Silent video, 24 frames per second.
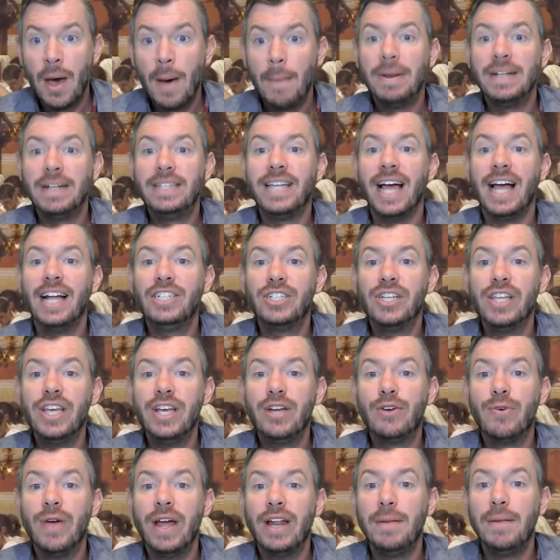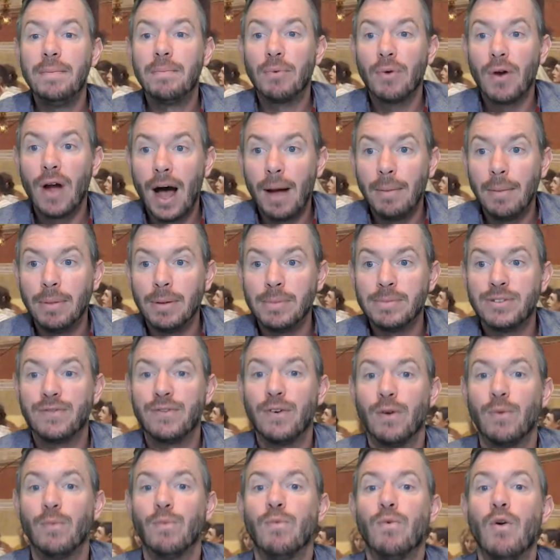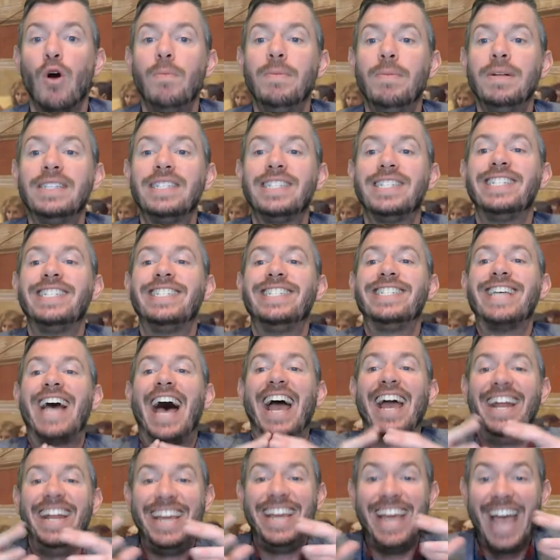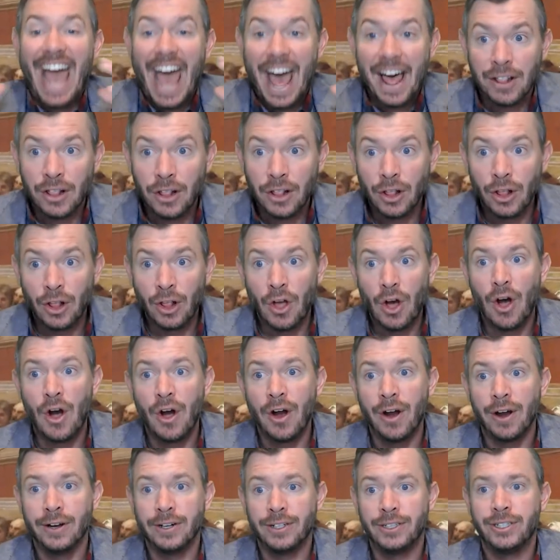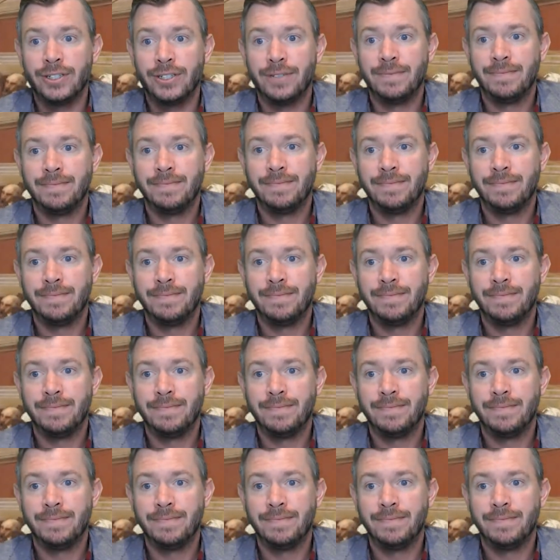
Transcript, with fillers: potentially creating problems for Roman society at large.